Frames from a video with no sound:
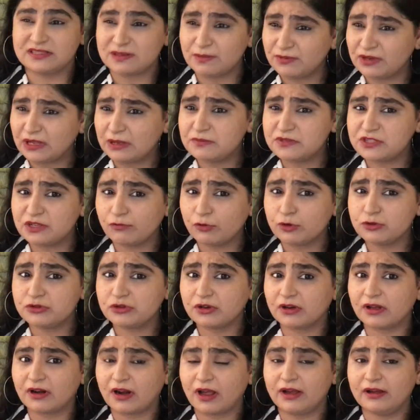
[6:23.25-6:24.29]
sometimes they want
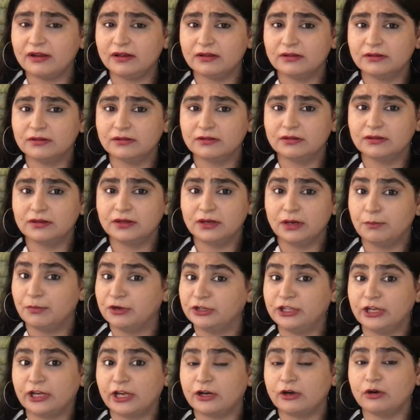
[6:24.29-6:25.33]
to cry
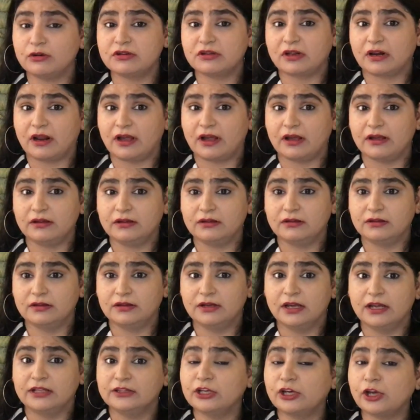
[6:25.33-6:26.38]
but they cannot cry
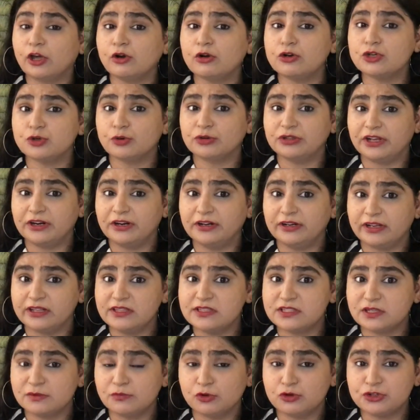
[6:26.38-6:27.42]
they cannot show their
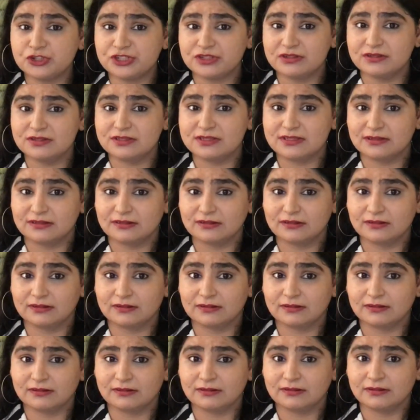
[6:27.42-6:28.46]
intense emotions
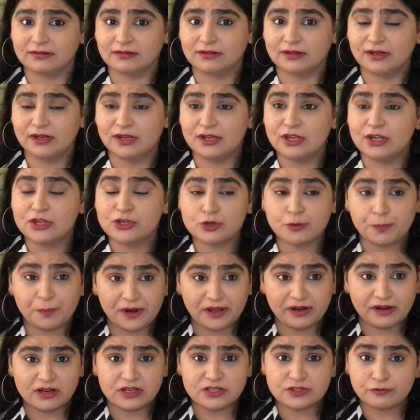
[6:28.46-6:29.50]
so
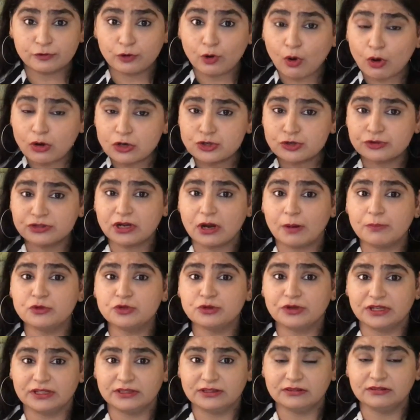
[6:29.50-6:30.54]
parents we all should come
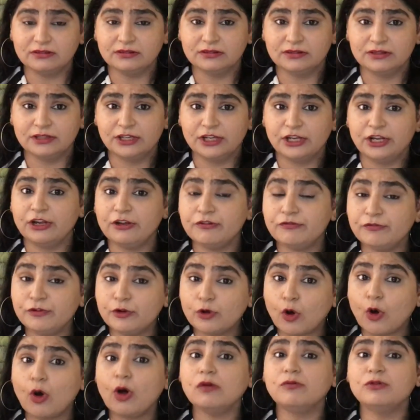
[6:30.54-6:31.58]
together if
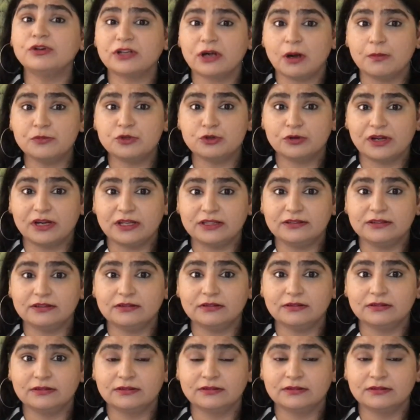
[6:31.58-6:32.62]
we all would come together,